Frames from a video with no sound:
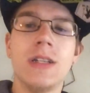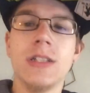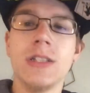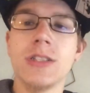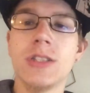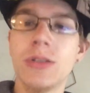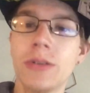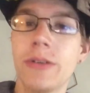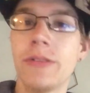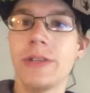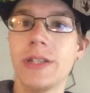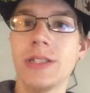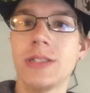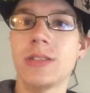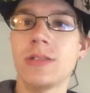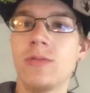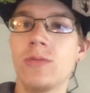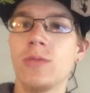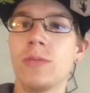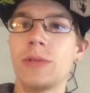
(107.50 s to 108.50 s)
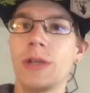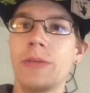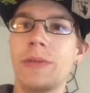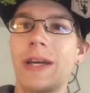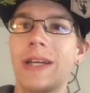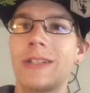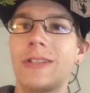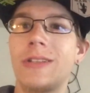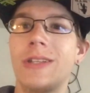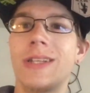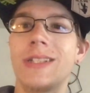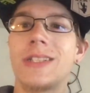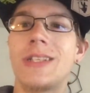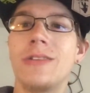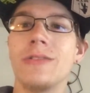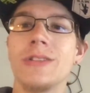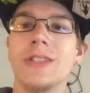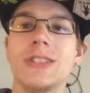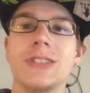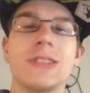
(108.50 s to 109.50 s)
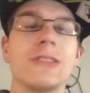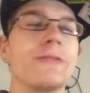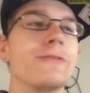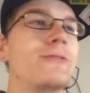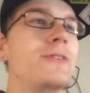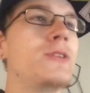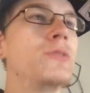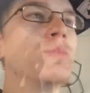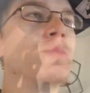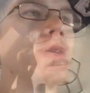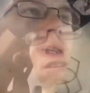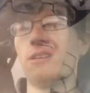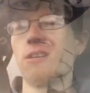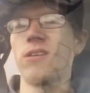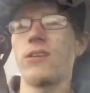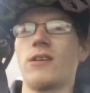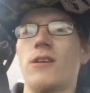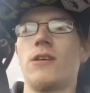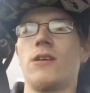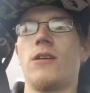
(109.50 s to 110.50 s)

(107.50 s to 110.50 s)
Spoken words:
So anyways, we'll get back to you guys here in just a few minutes.